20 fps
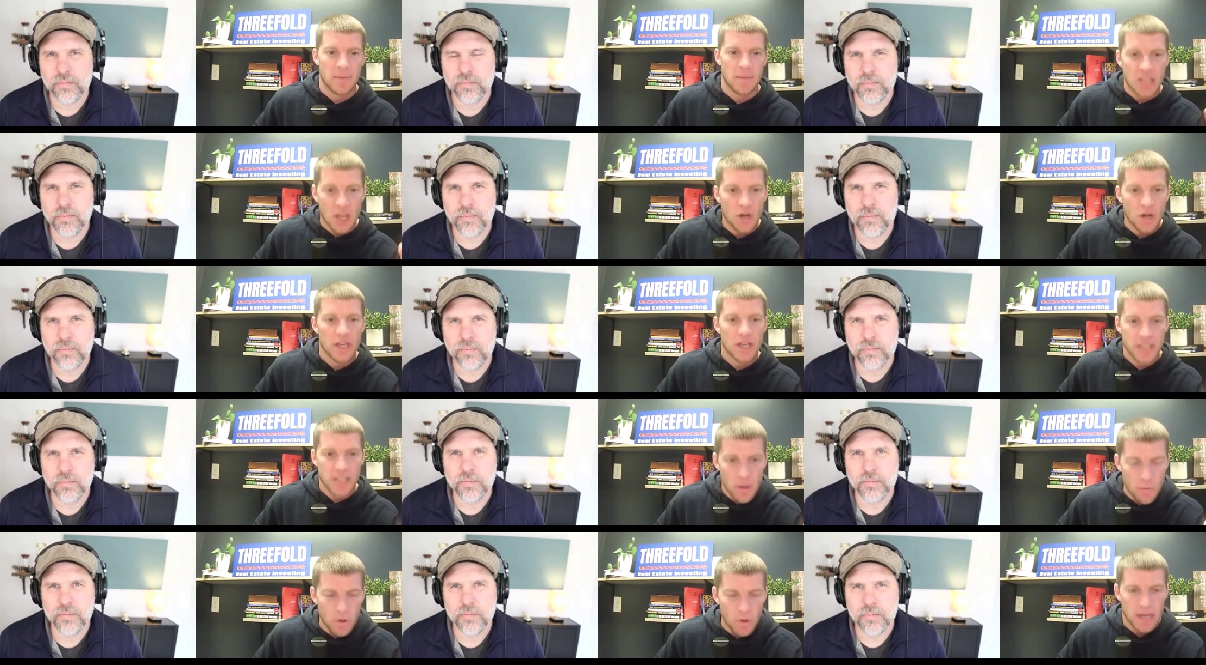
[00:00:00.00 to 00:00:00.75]
Speaker 1: I mean, there
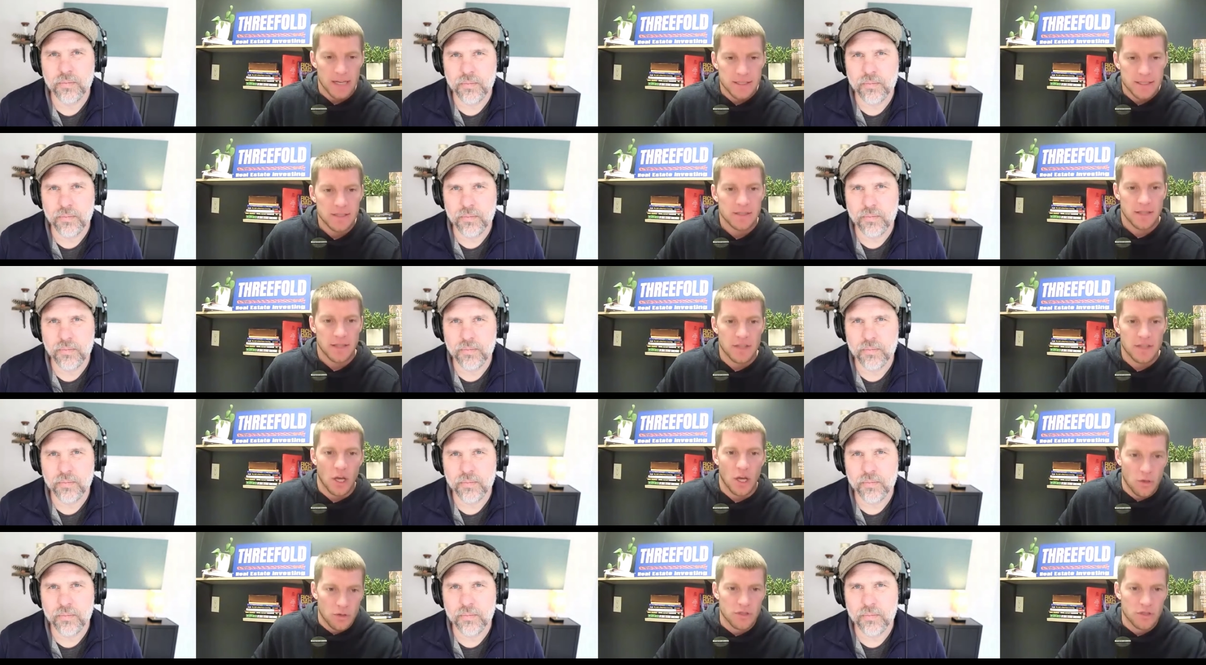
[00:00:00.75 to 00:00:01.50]
is a risk
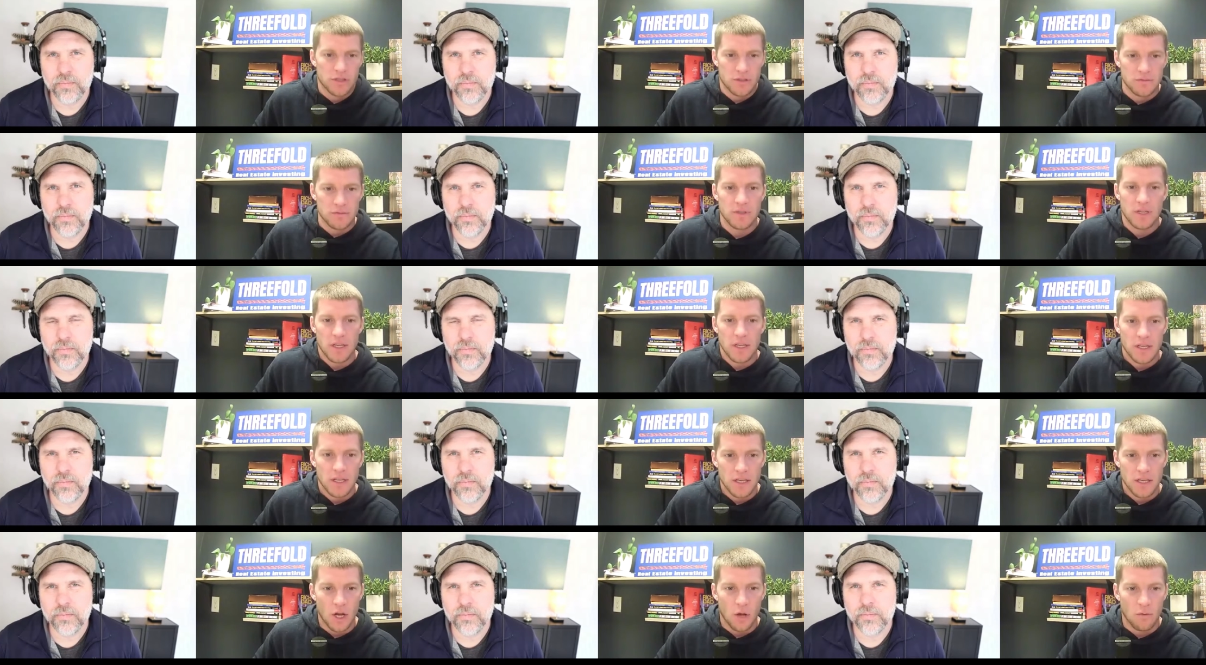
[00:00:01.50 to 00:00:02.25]
that those,
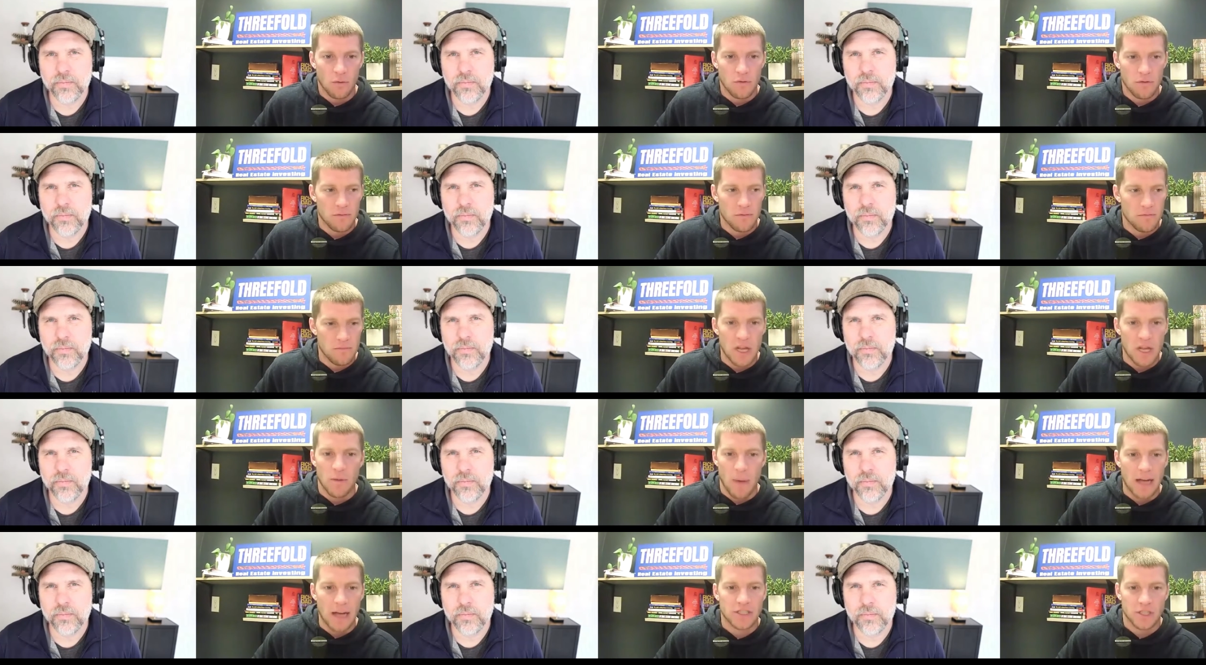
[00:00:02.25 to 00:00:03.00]
you know,
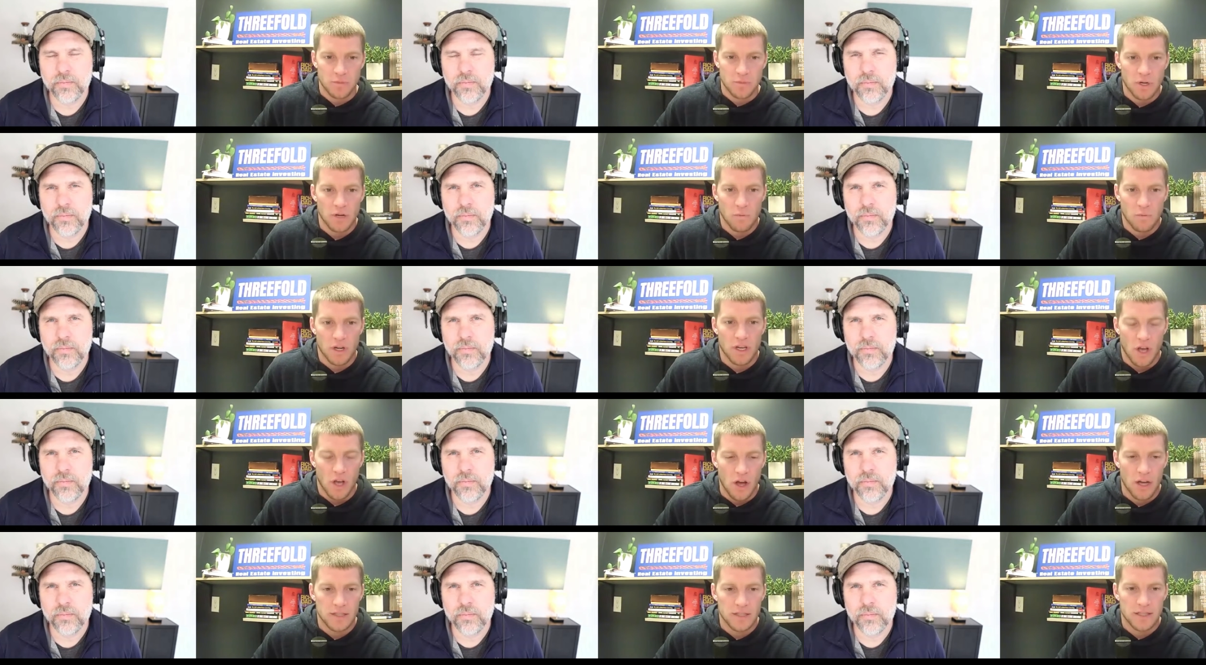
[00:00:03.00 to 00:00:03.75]
meter boxes would,
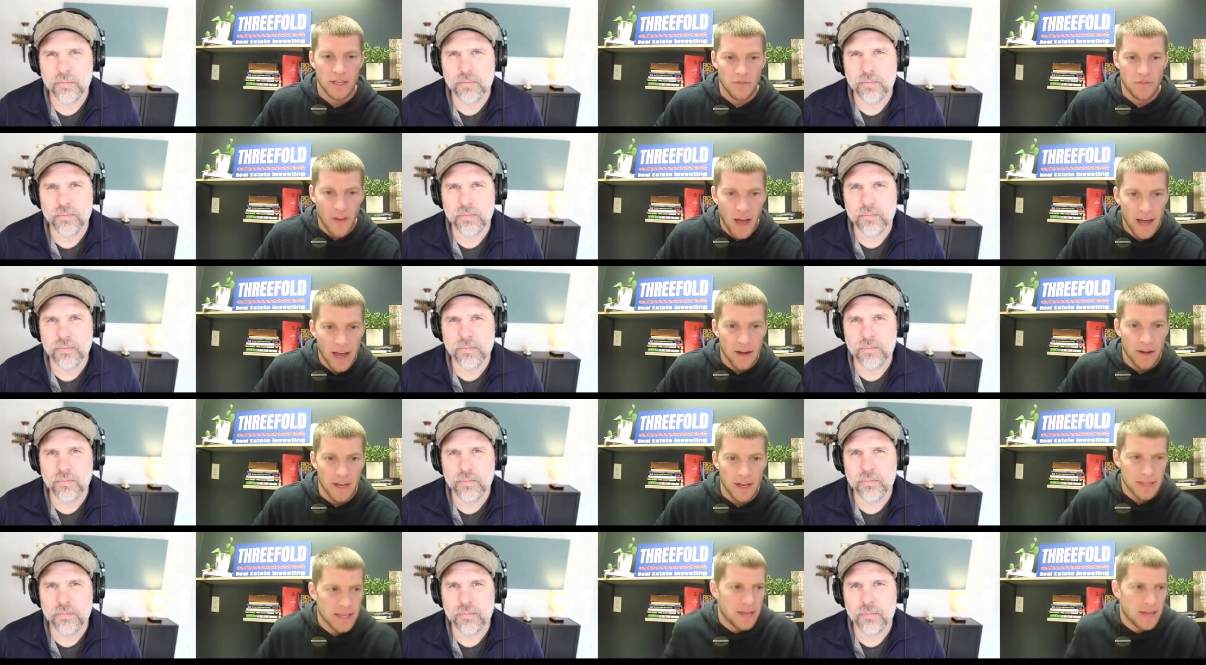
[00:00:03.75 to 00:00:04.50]
would cause a
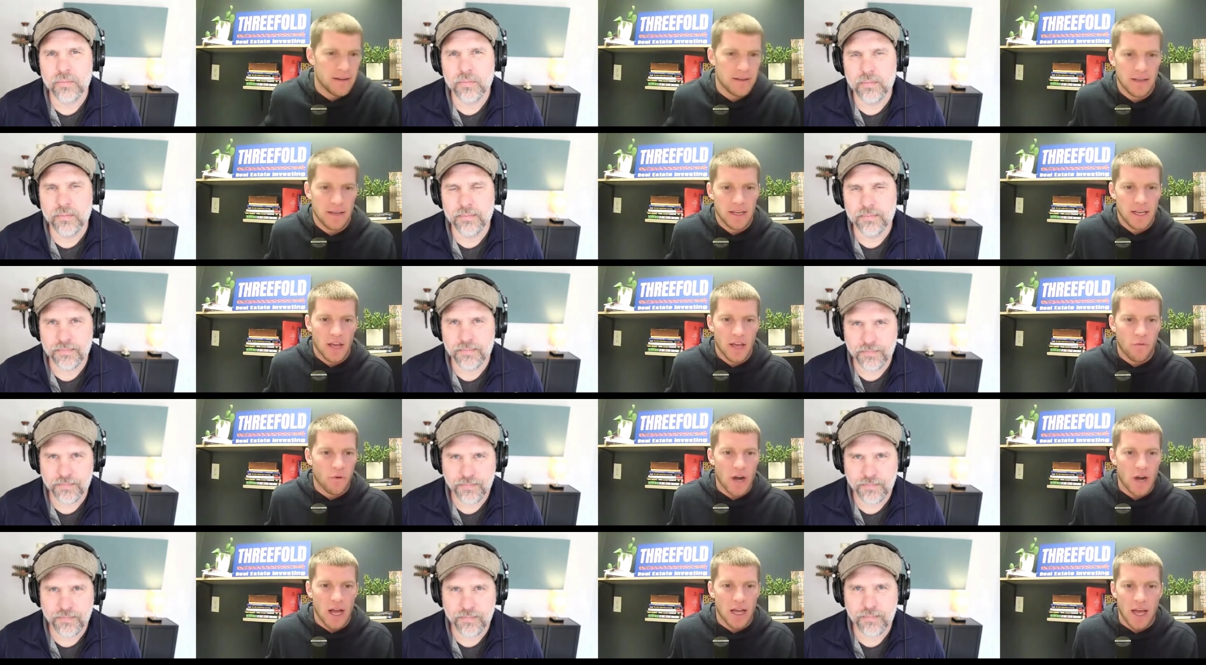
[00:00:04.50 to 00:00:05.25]
fire. And then
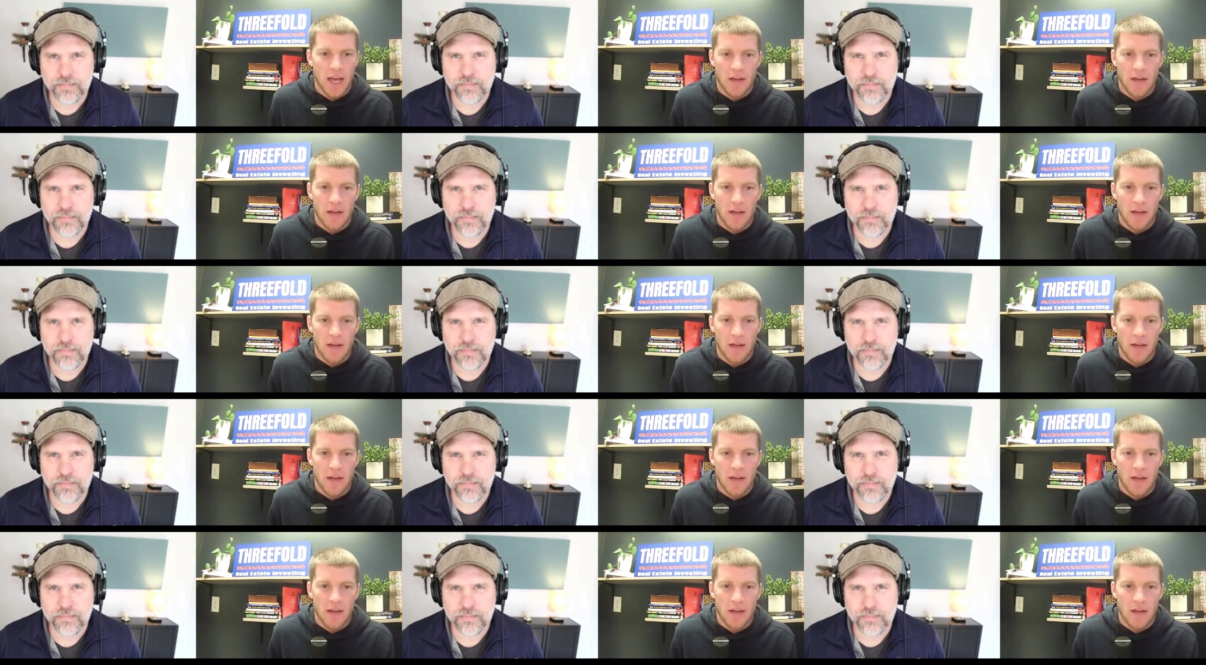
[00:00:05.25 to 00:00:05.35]
if we're